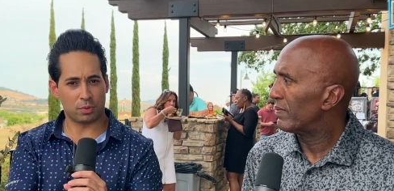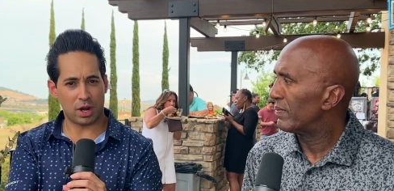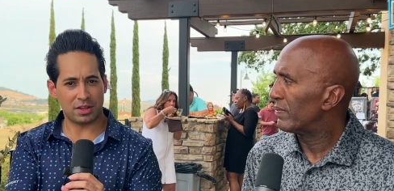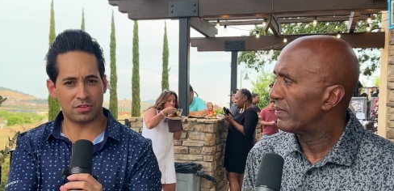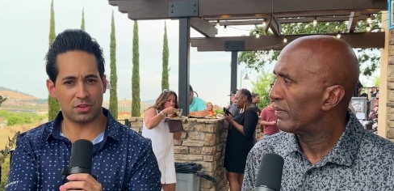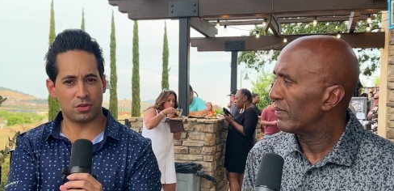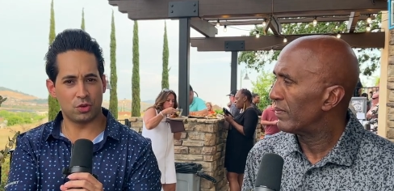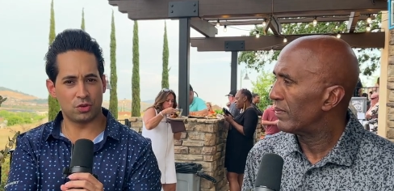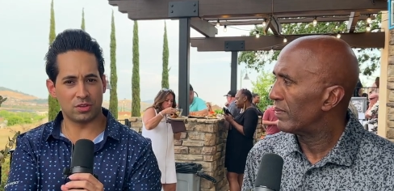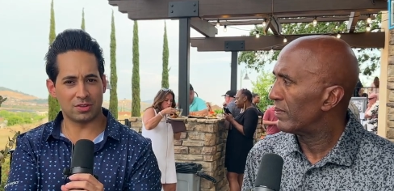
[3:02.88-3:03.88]

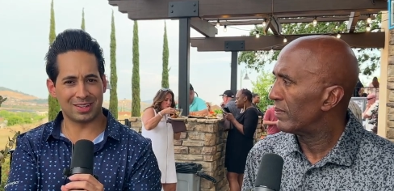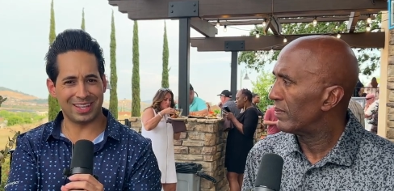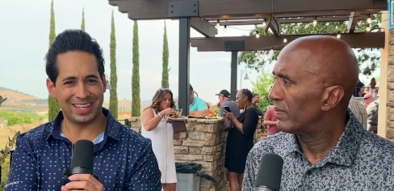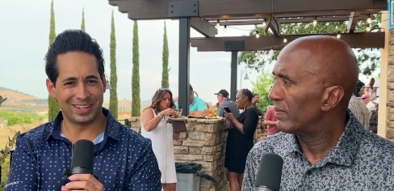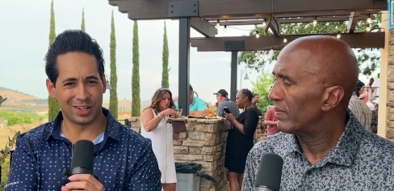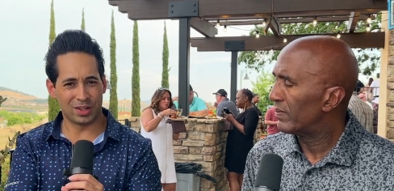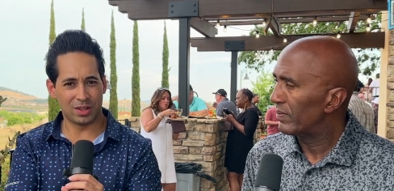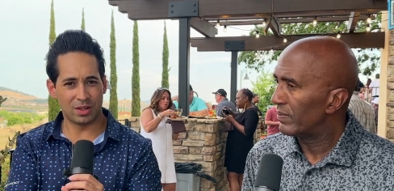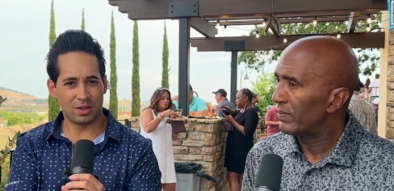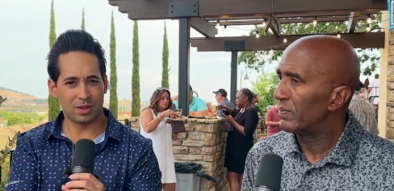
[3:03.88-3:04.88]
Speaker 1: prostitution's legal,
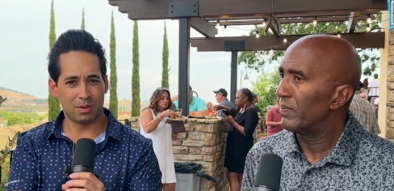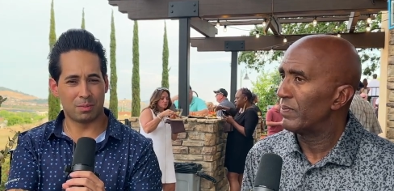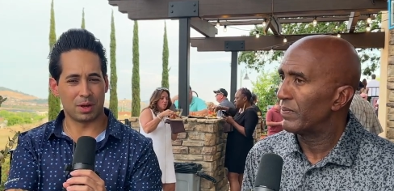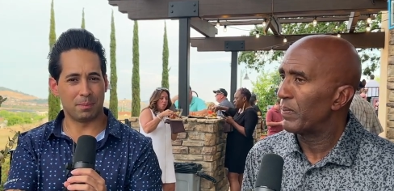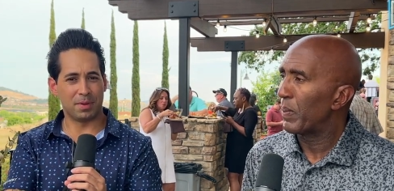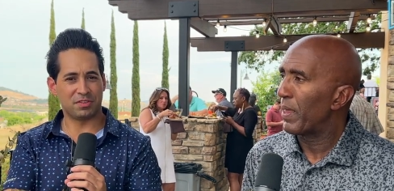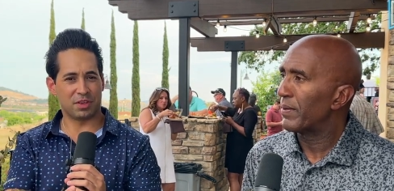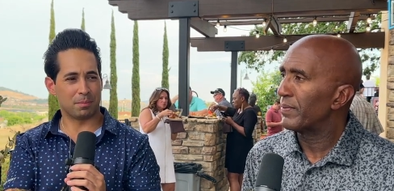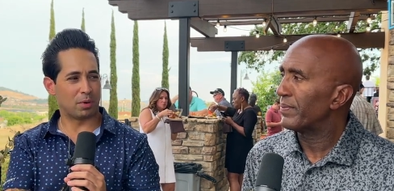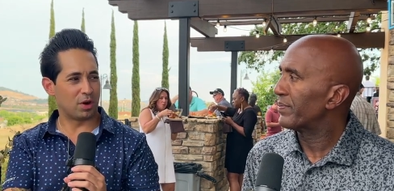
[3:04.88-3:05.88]
but a
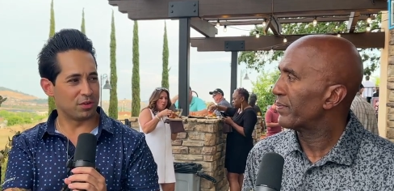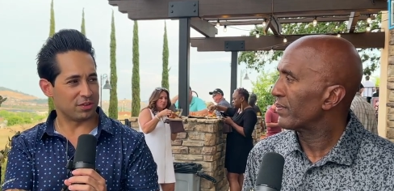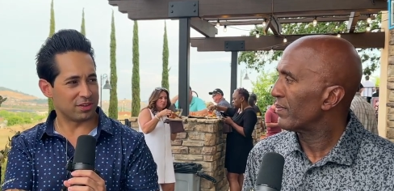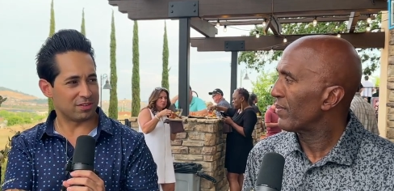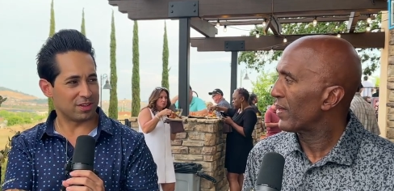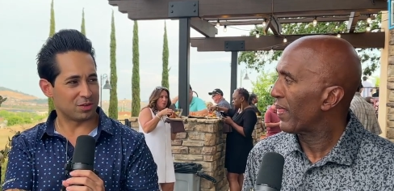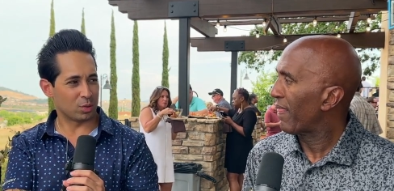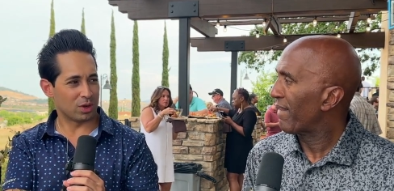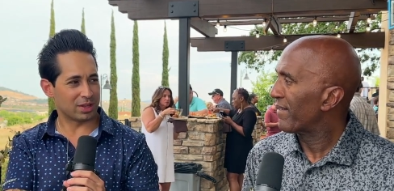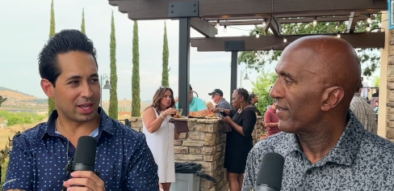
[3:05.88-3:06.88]
missing persons is
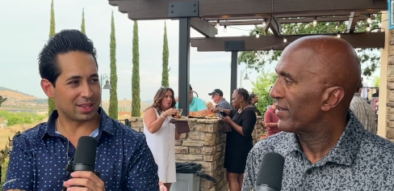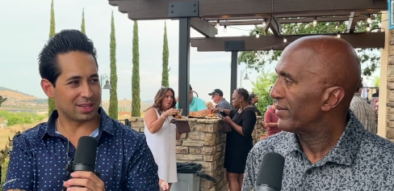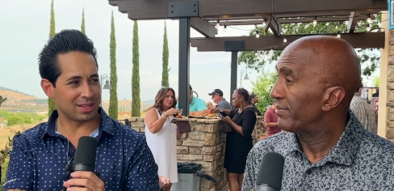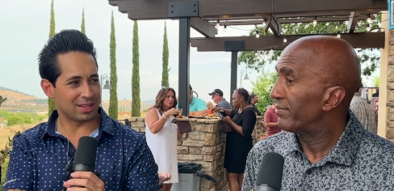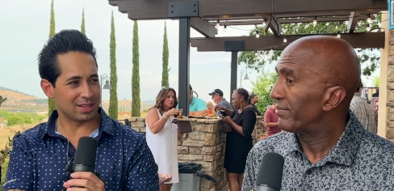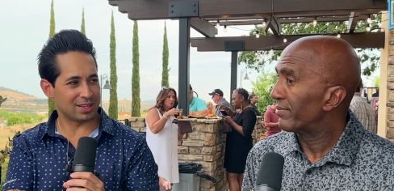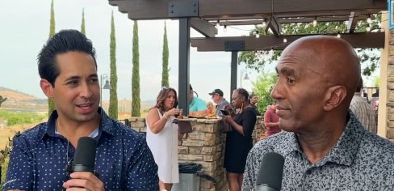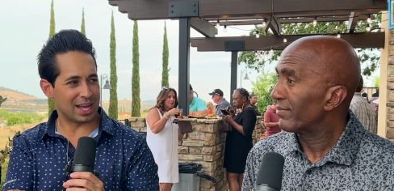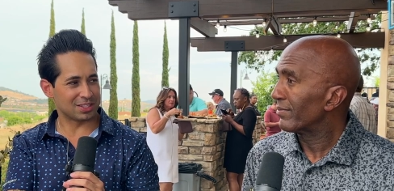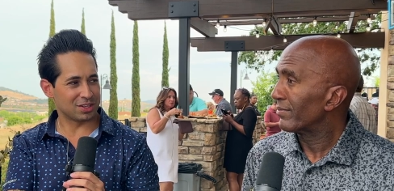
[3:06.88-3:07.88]
what'll get the
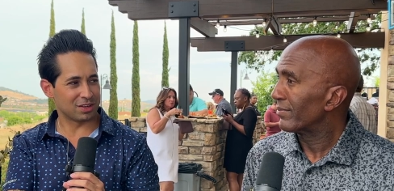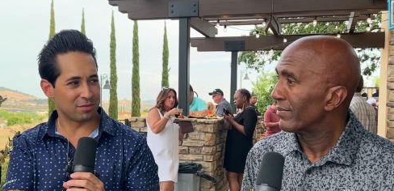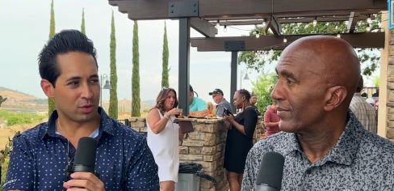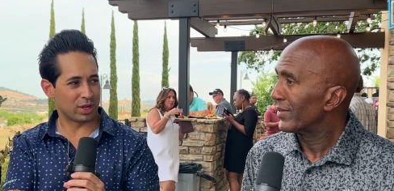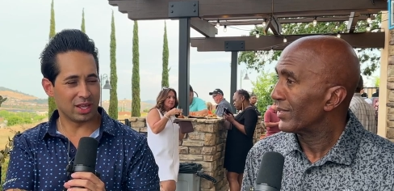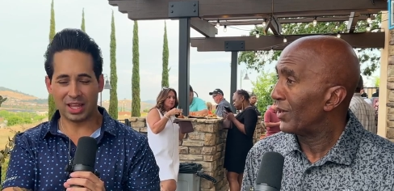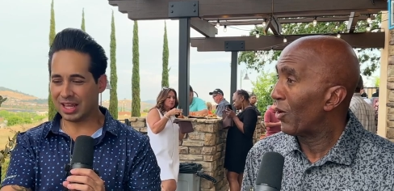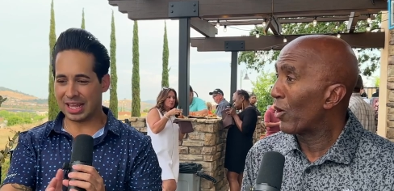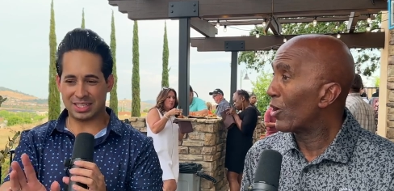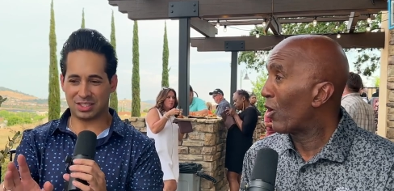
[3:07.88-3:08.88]
guys looking for you.
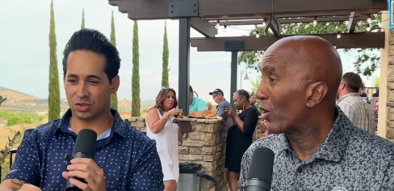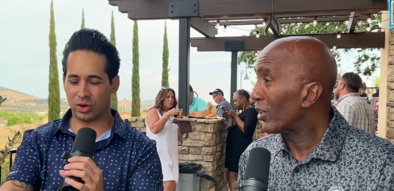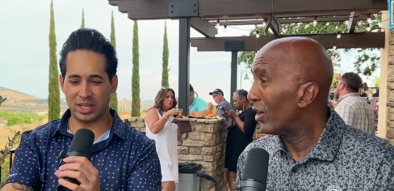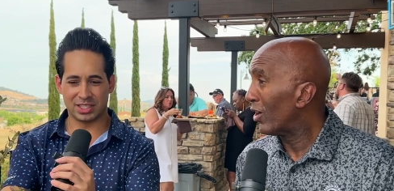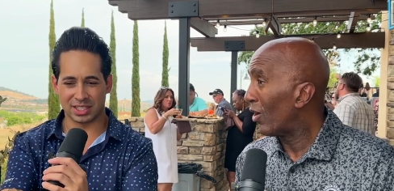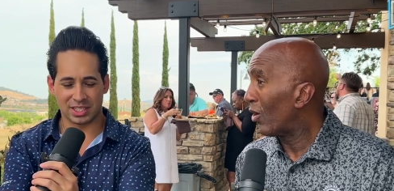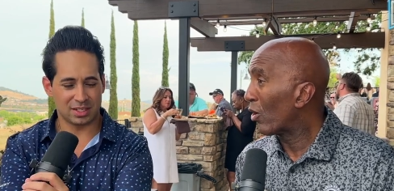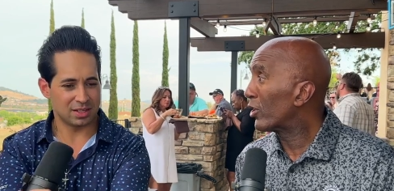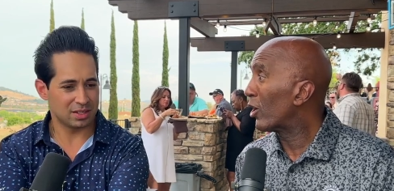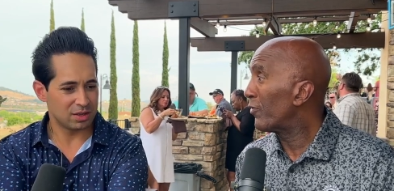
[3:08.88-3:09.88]
Speaker 2: That's crazy.
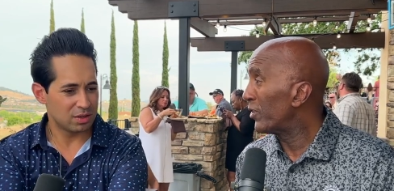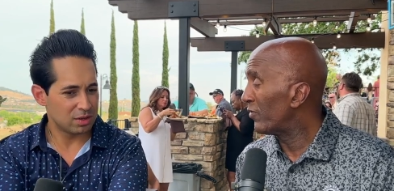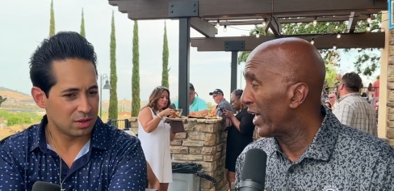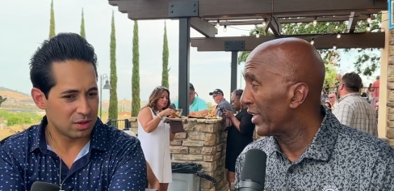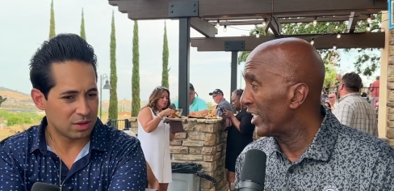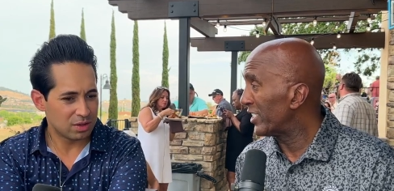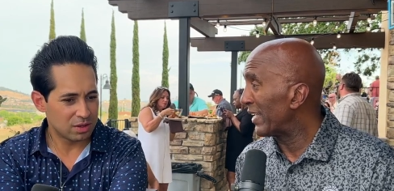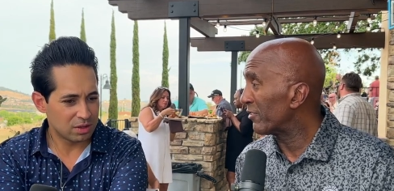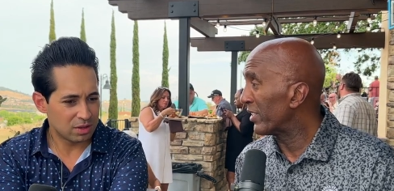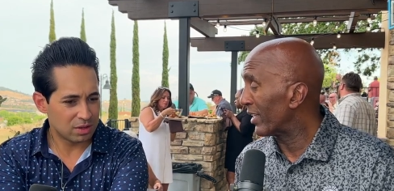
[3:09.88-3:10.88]
Or curfew violation
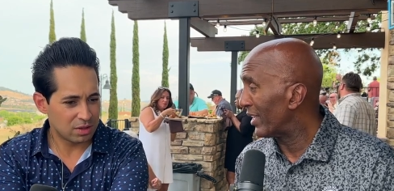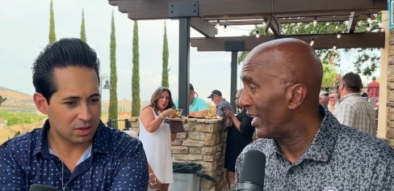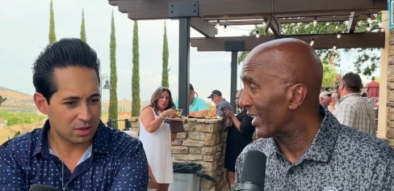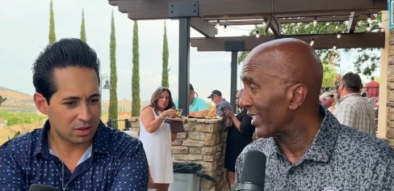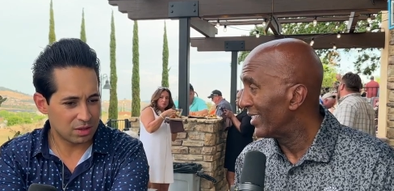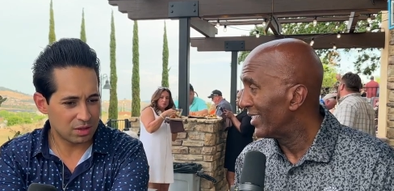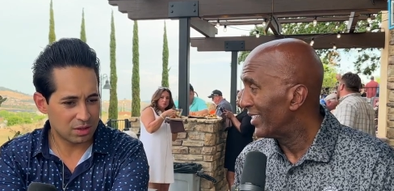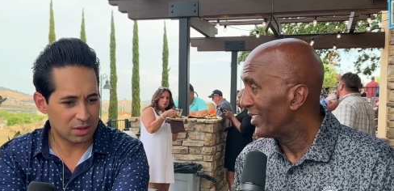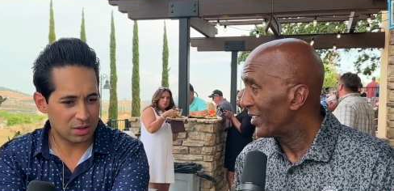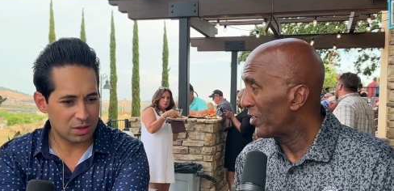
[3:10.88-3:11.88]
after 10 o'clock.
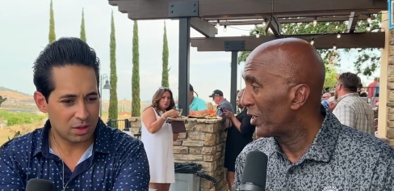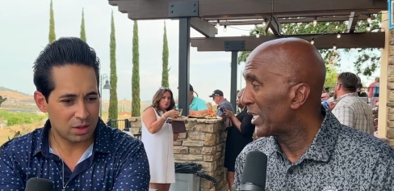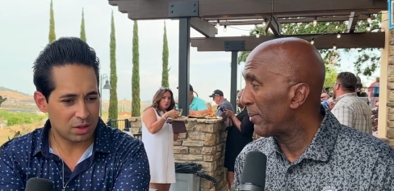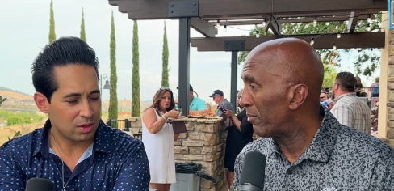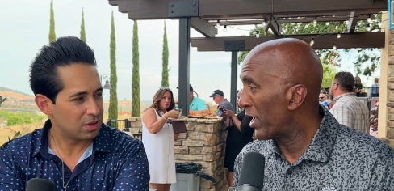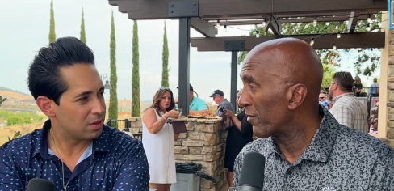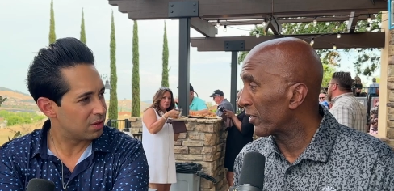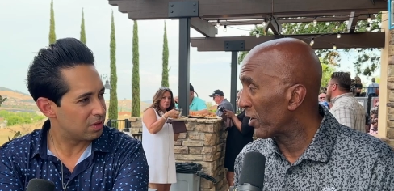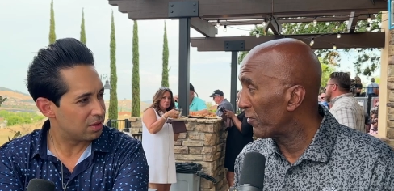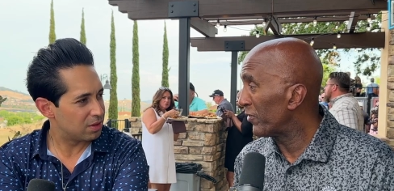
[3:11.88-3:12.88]
You can stop a minor for
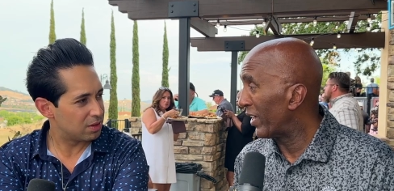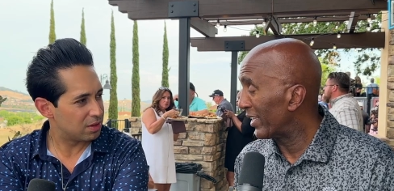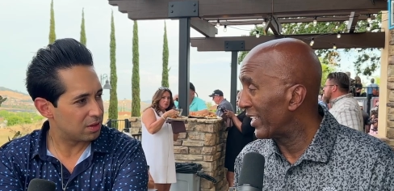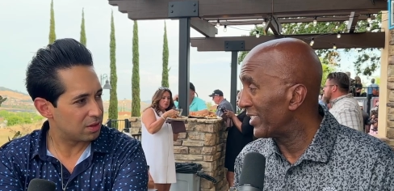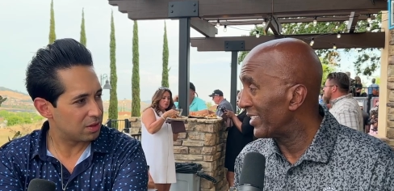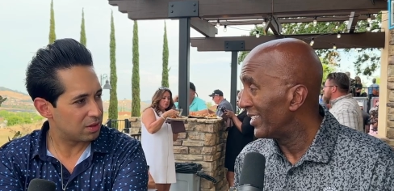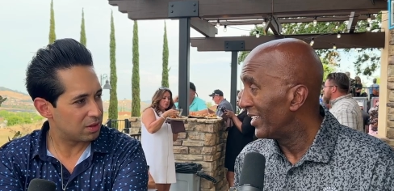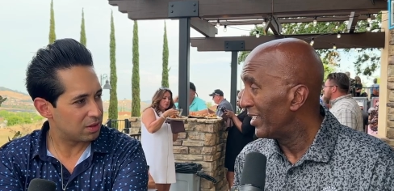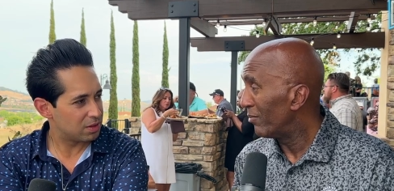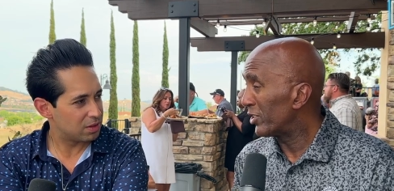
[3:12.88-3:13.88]
curfew violation,
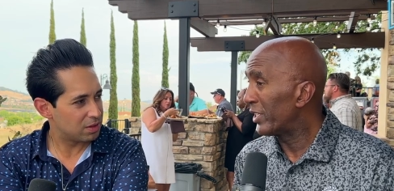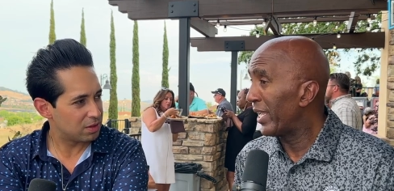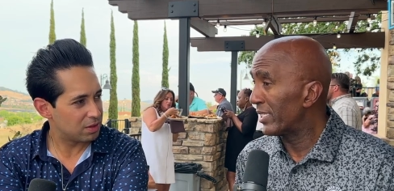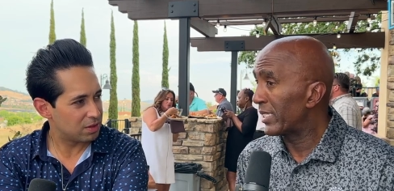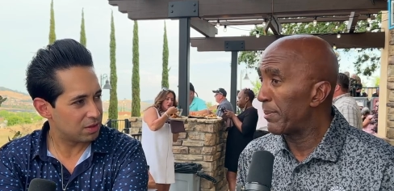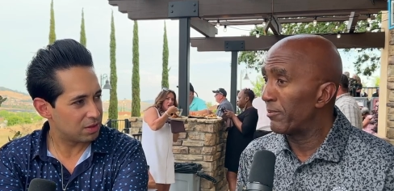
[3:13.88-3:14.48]
but you can't stop them